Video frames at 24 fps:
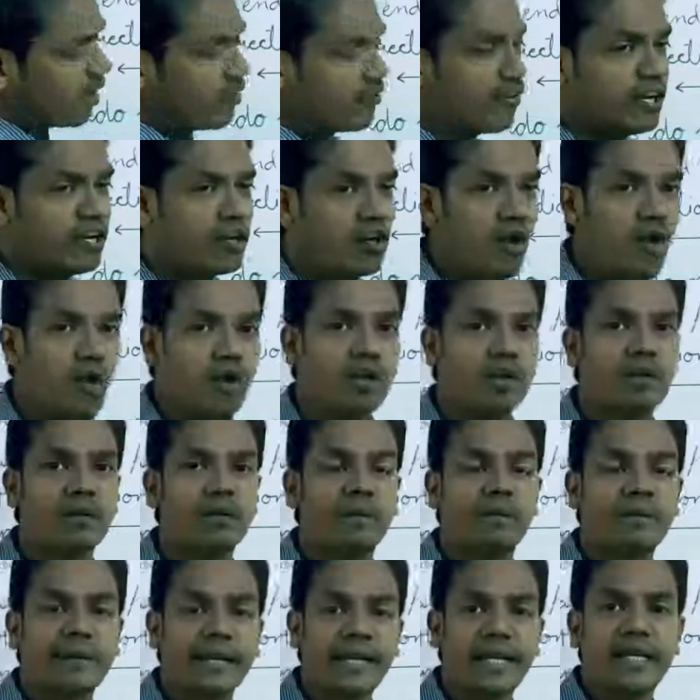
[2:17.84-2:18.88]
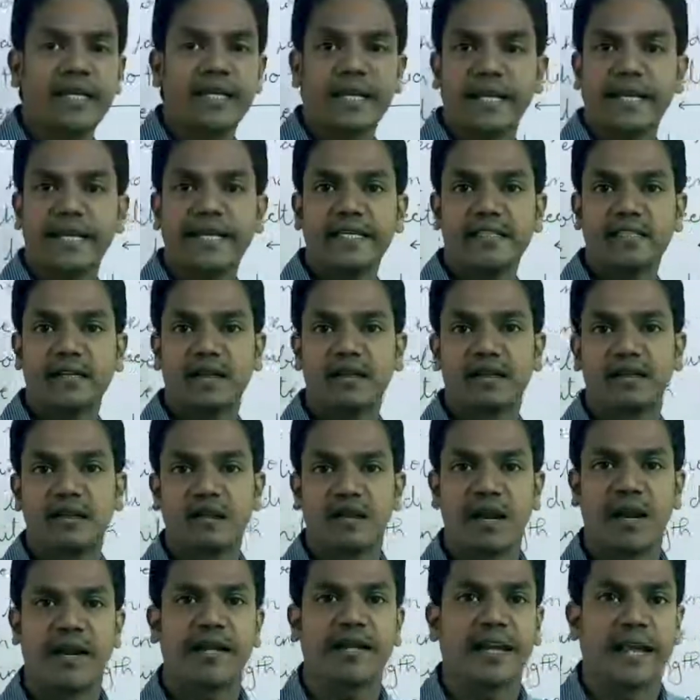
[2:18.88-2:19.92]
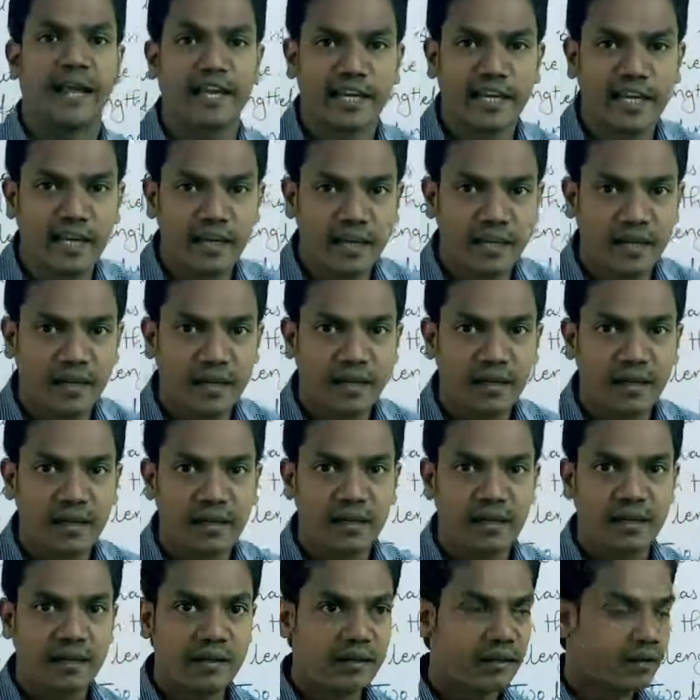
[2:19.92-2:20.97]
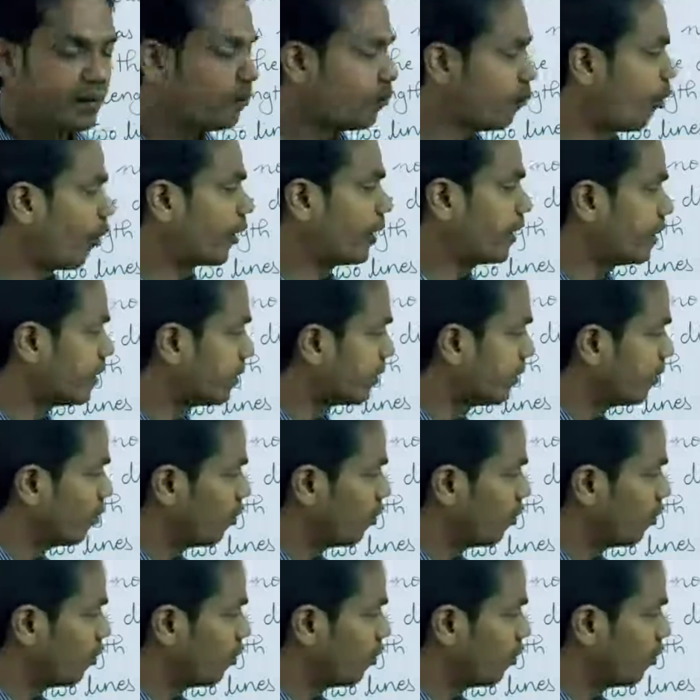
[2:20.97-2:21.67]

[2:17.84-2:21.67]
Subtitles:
it will not meet each other at any point.